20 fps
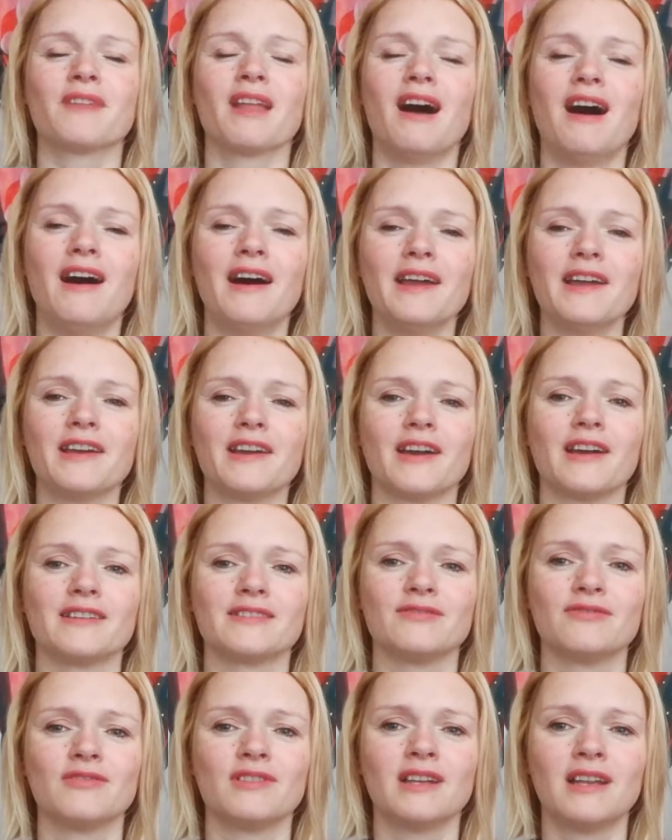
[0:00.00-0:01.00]
I have
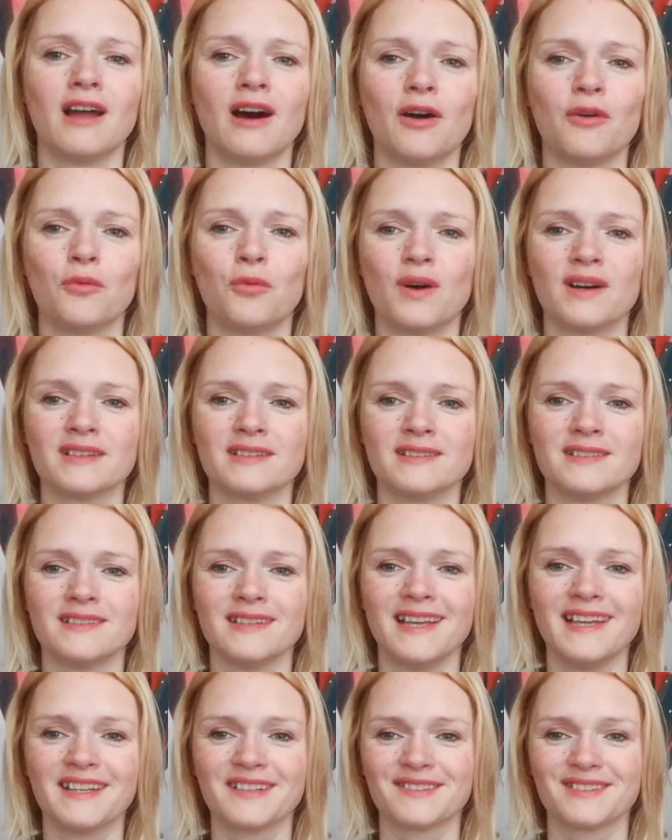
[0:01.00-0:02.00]
now one
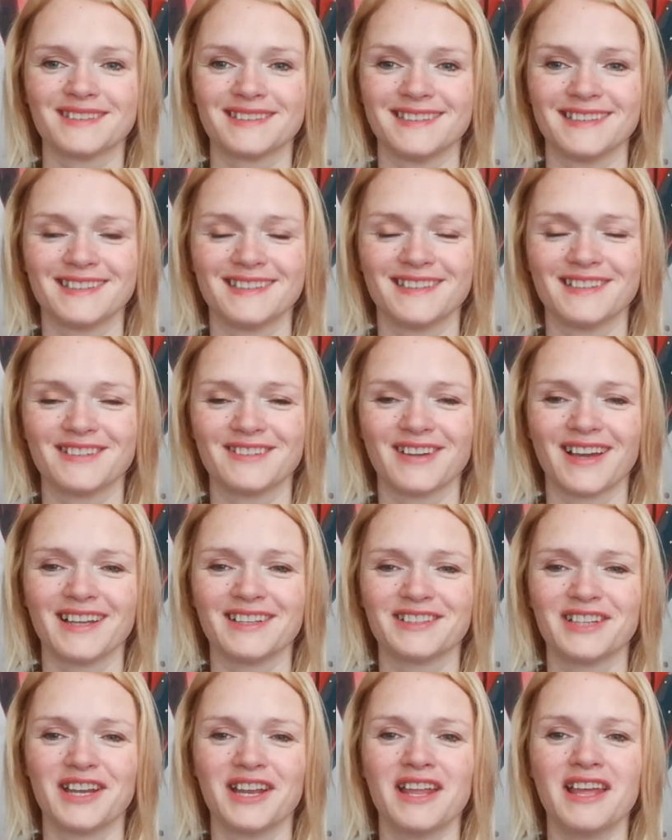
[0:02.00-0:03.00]
interesting
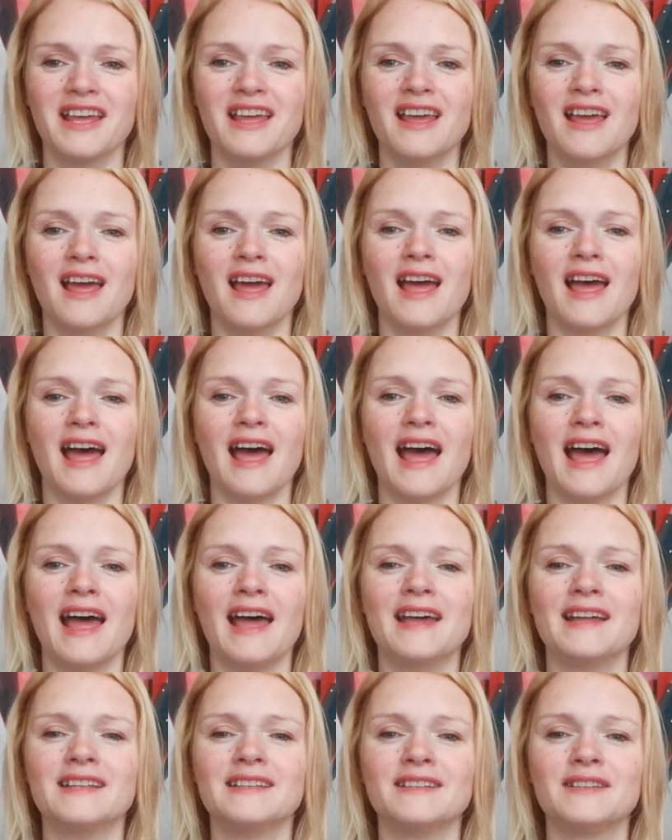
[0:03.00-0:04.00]
situation,
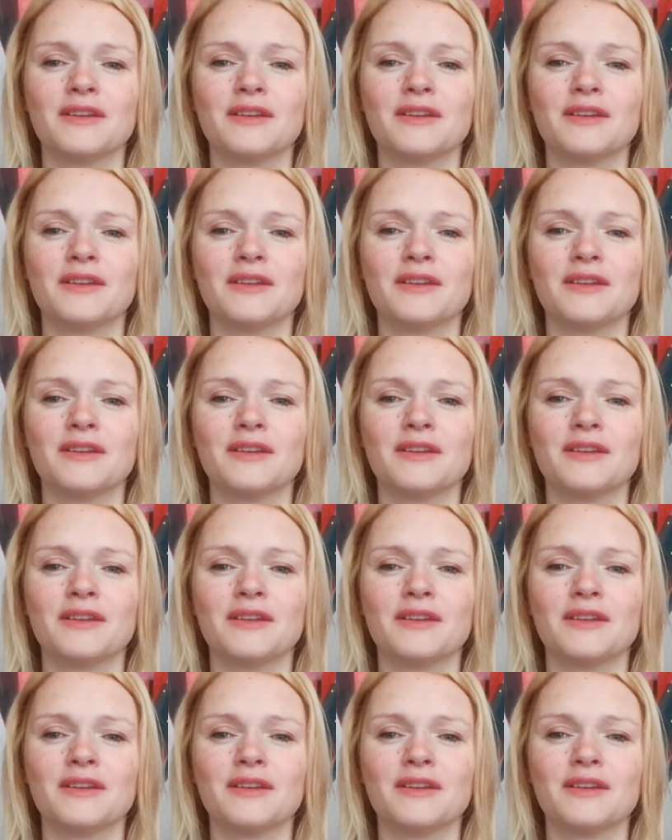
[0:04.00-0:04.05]
and